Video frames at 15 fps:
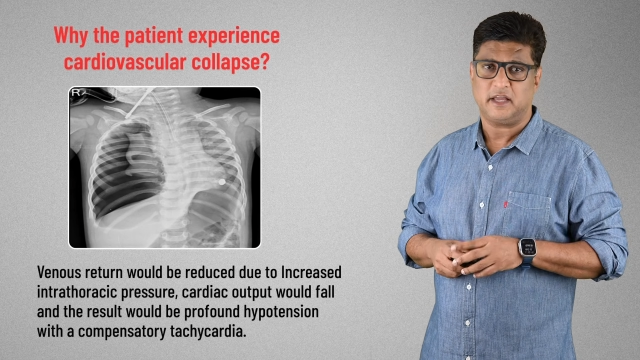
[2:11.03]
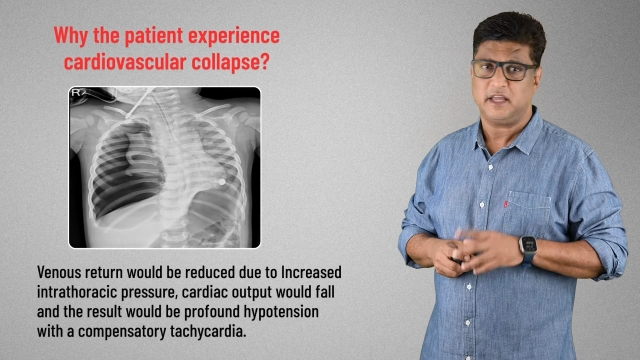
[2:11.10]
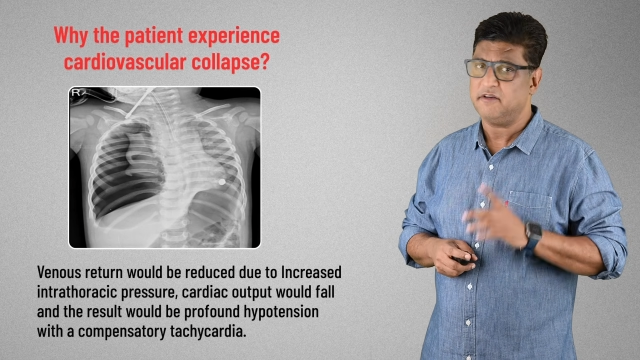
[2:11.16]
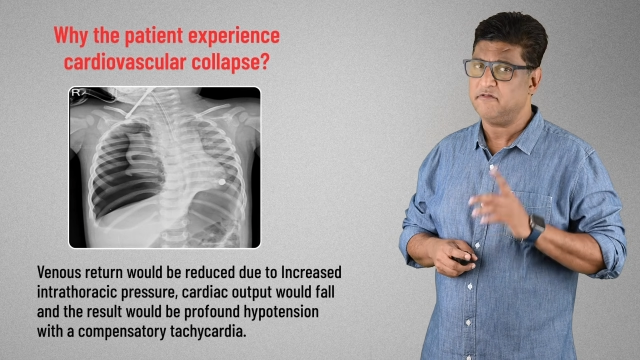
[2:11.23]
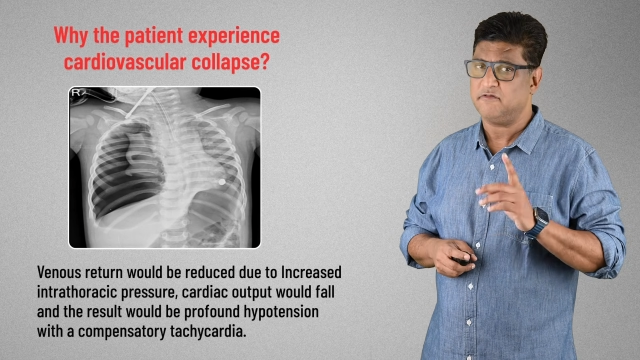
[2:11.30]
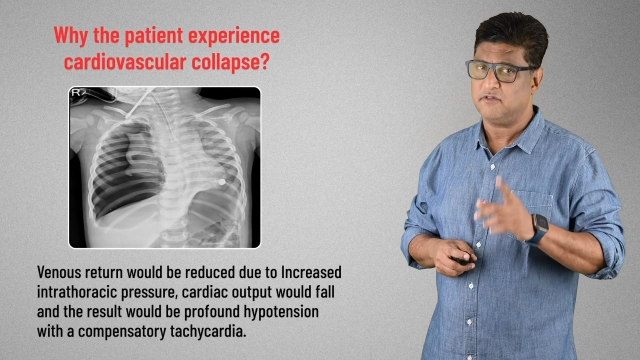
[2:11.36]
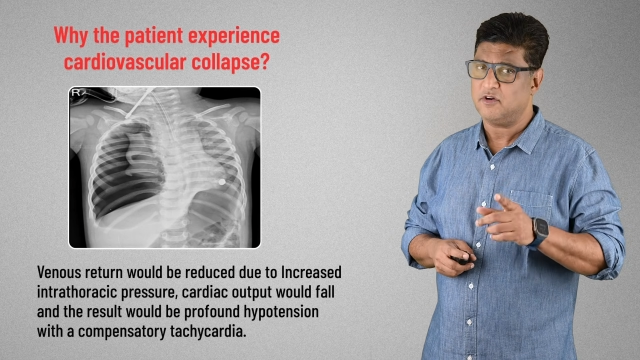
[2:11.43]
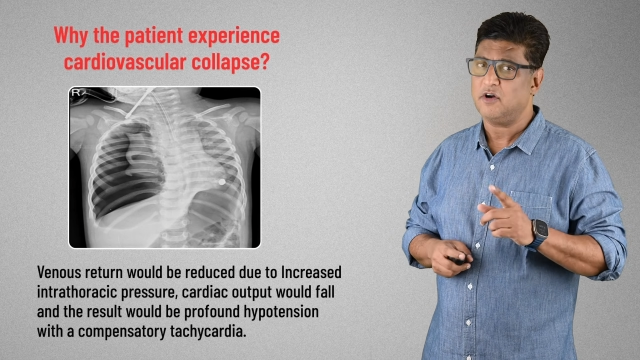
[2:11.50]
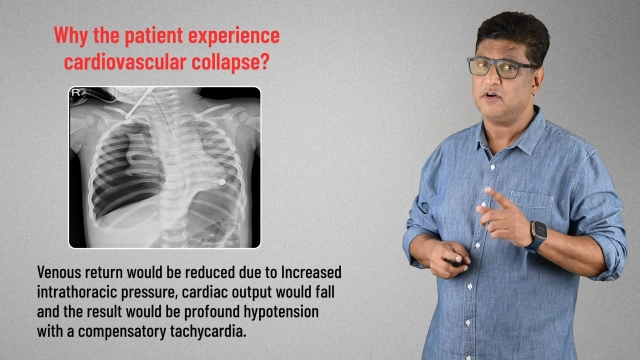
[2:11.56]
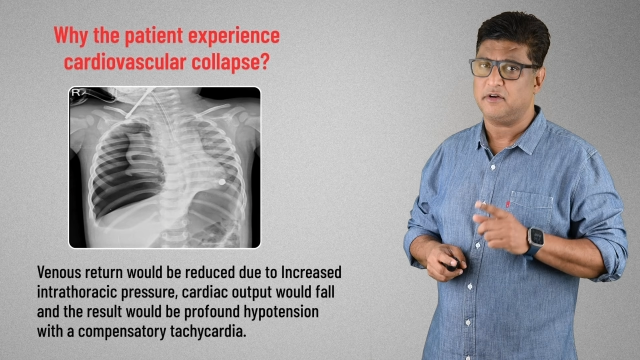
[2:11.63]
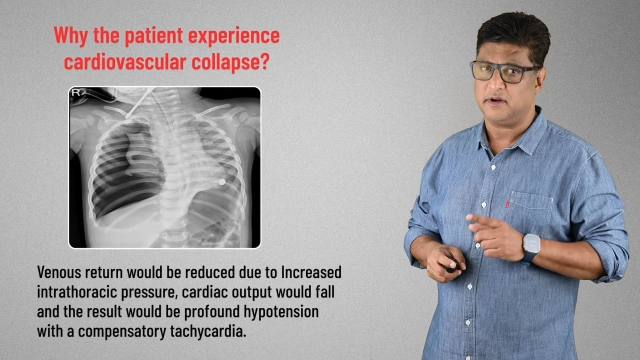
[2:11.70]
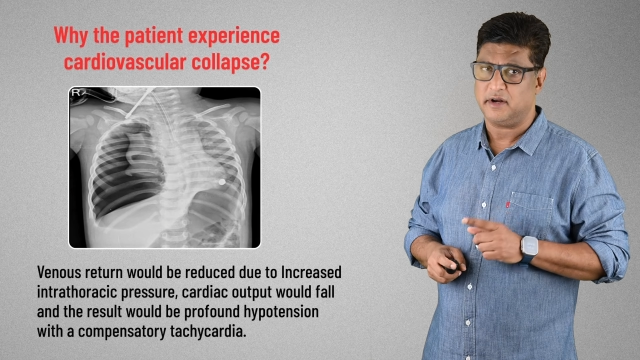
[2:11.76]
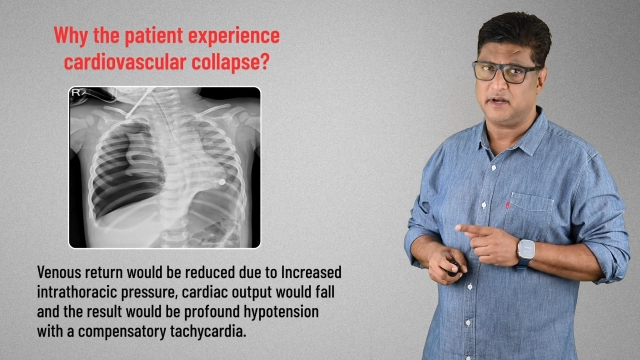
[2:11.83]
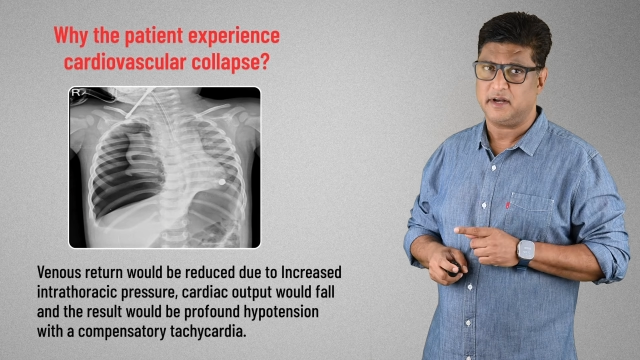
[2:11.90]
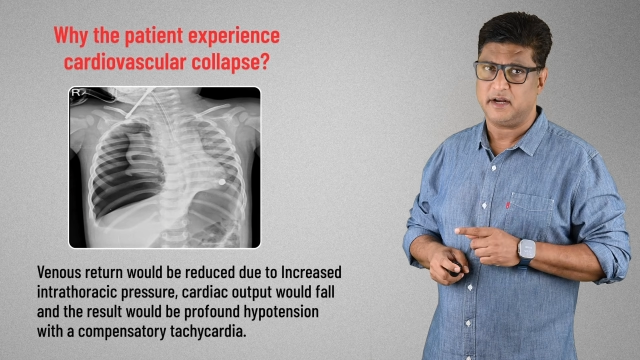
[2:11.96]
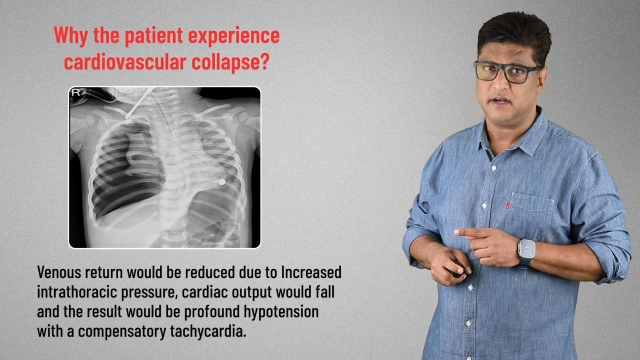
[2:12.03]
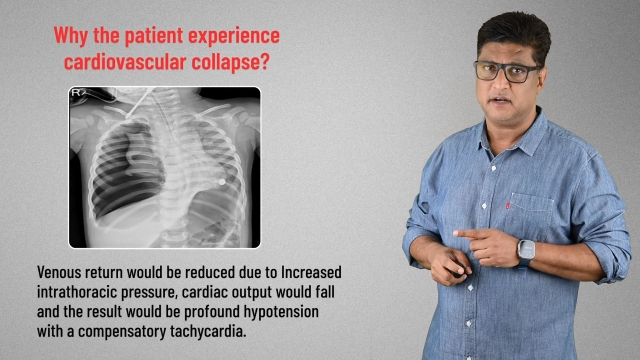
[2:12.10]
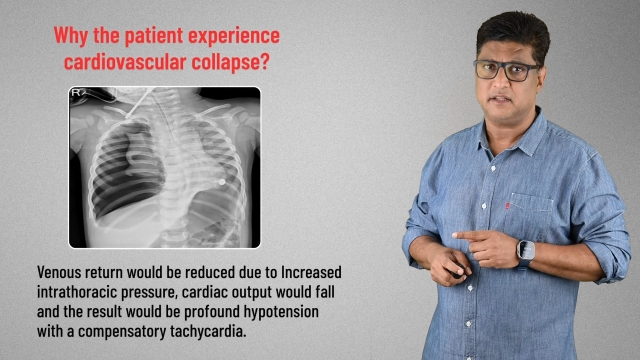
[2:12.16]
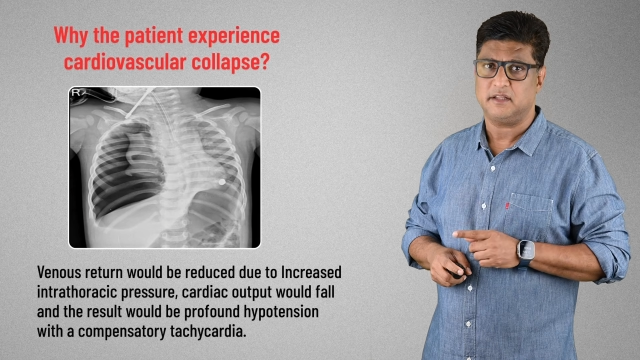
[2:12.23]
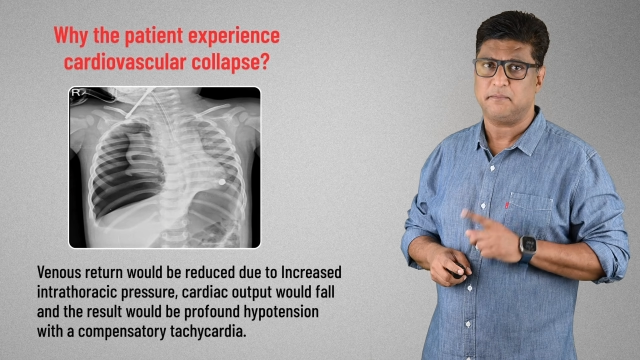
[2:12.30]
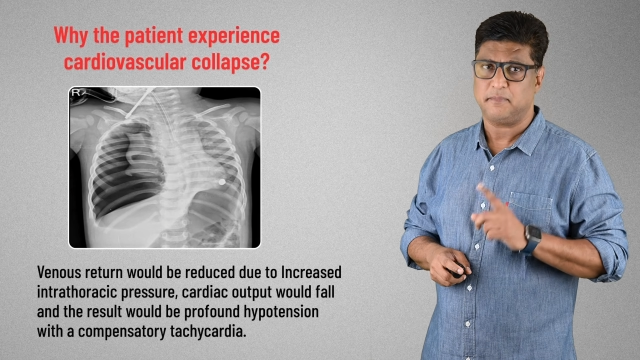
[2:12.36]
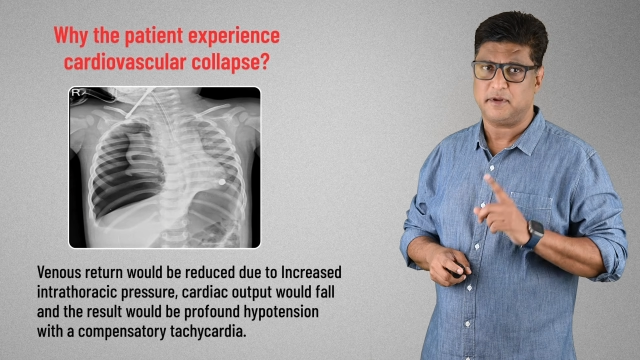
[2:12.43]
If not
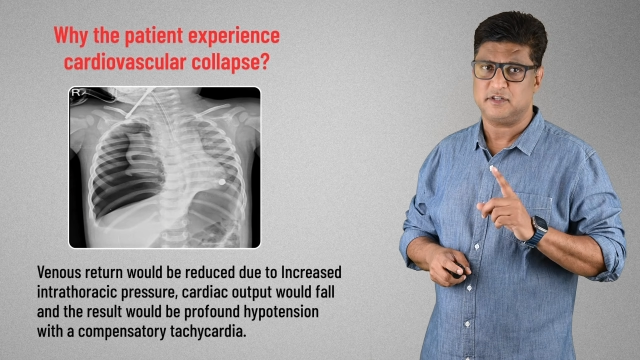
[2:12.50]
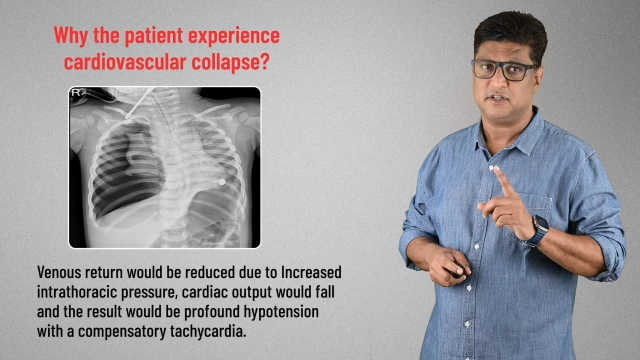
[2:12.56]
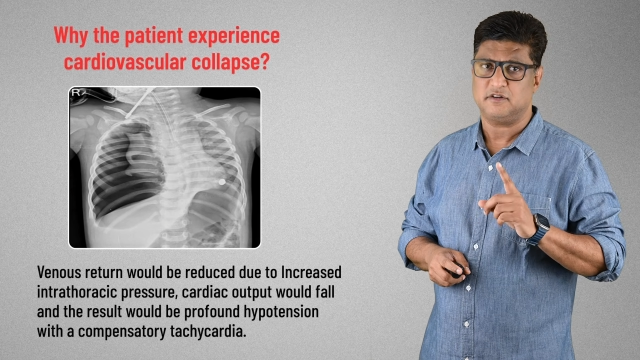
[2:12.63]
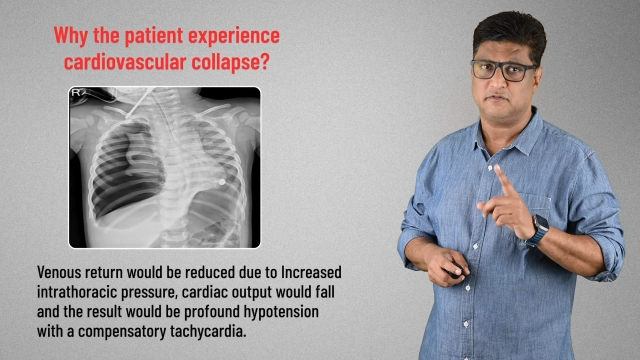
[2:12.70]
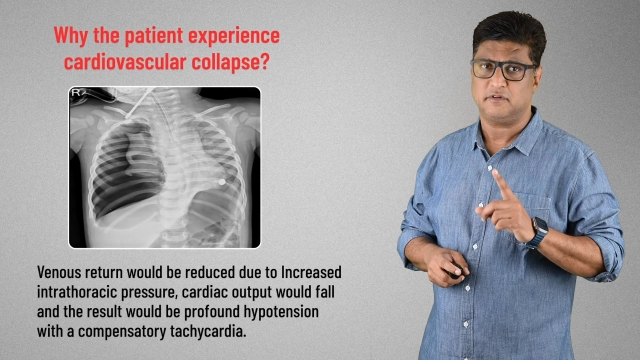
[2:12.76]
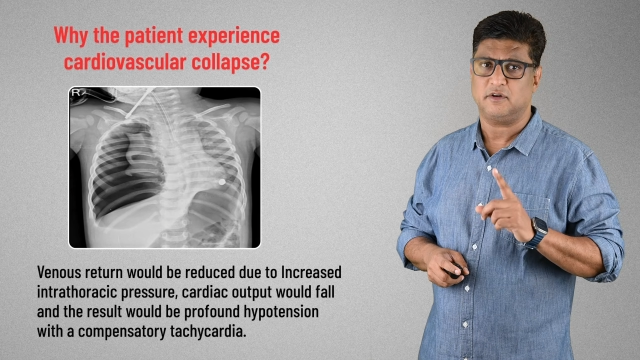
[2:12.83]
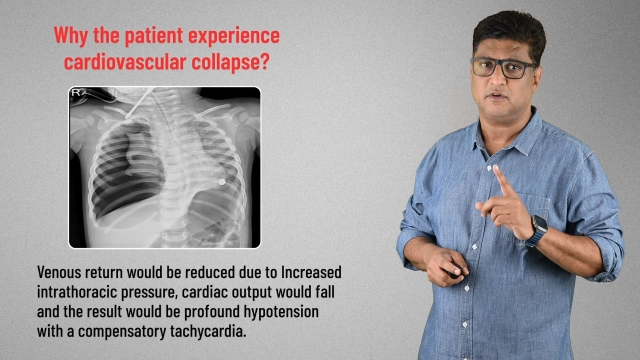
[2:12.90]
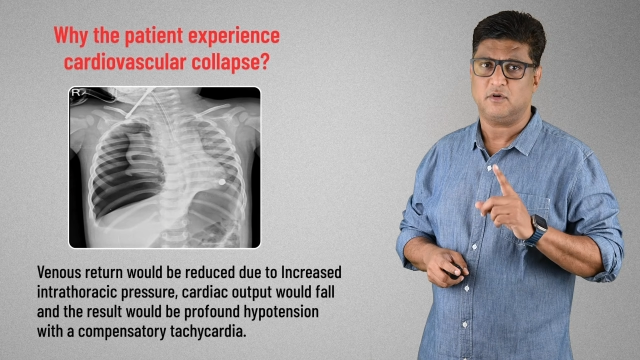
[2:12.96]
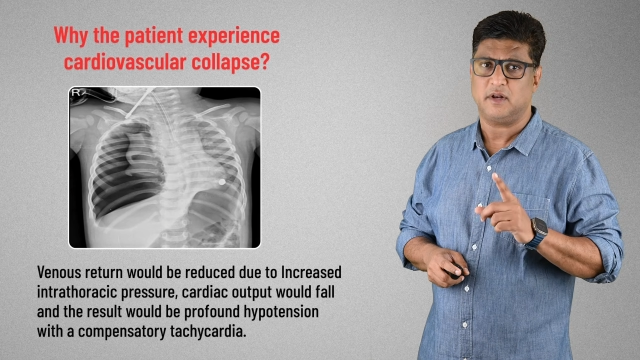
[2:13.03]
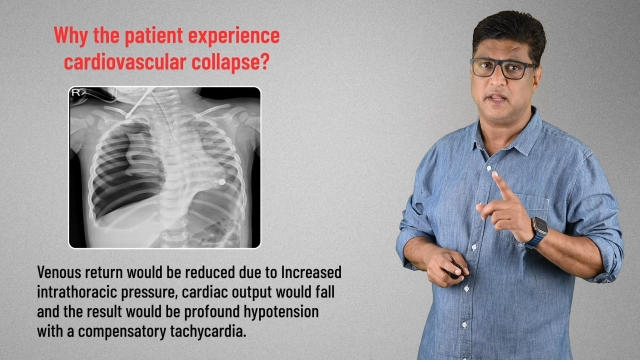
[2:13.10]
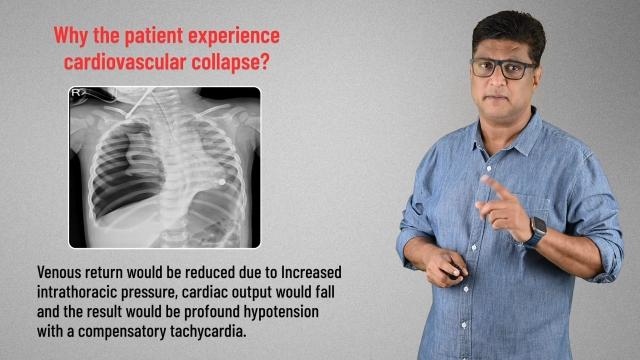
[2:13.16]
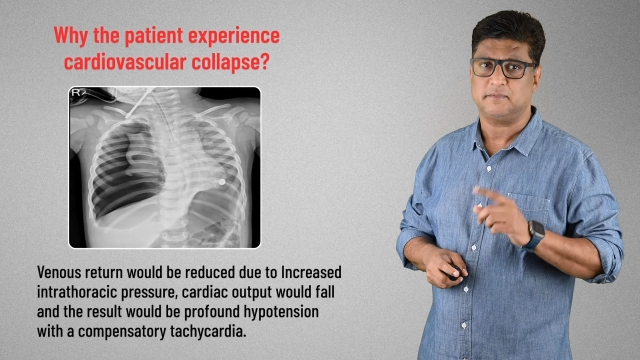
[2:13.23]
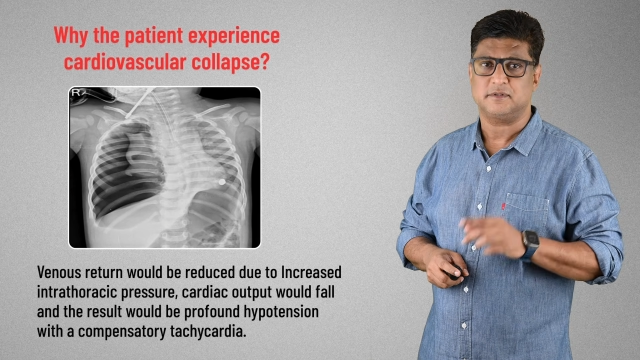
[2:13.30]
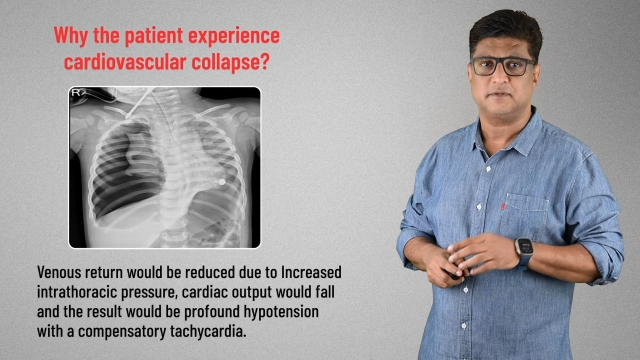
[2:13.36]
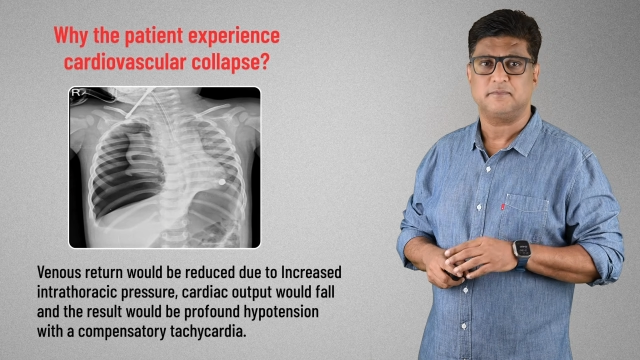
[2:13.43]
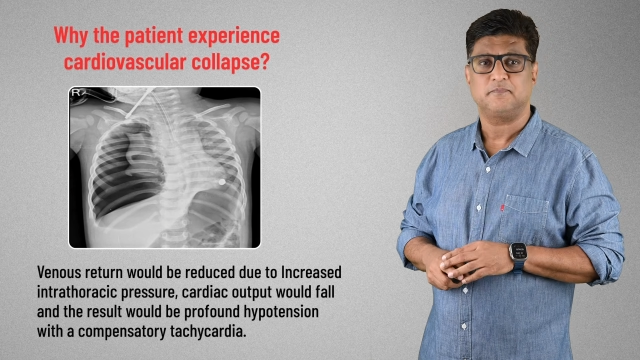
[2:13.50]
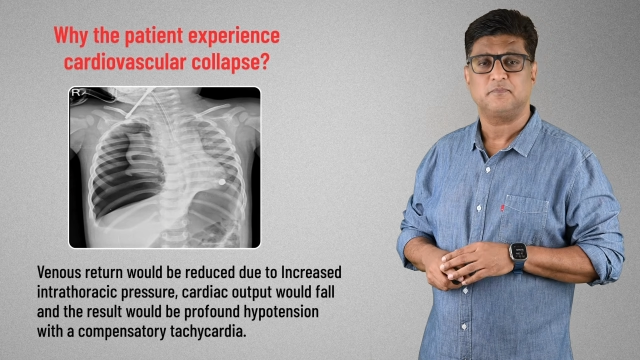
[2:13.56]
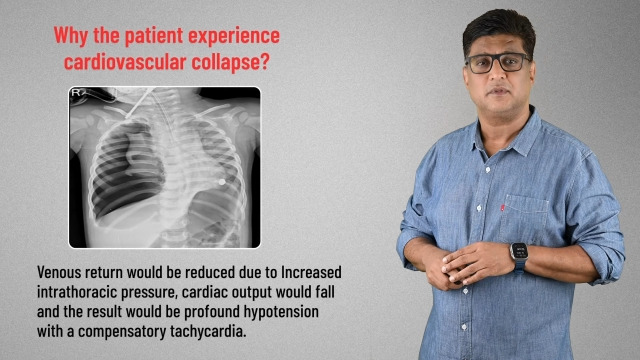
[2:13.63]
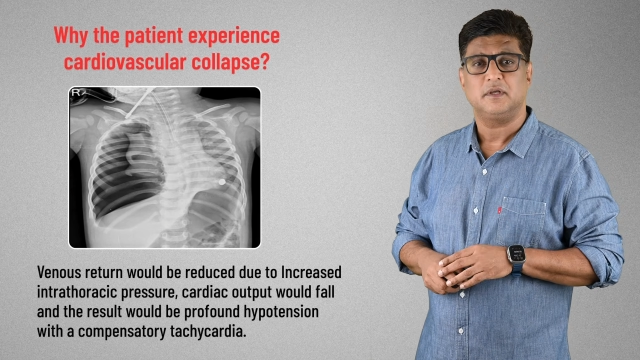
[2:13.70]
treated, the patient will collapse.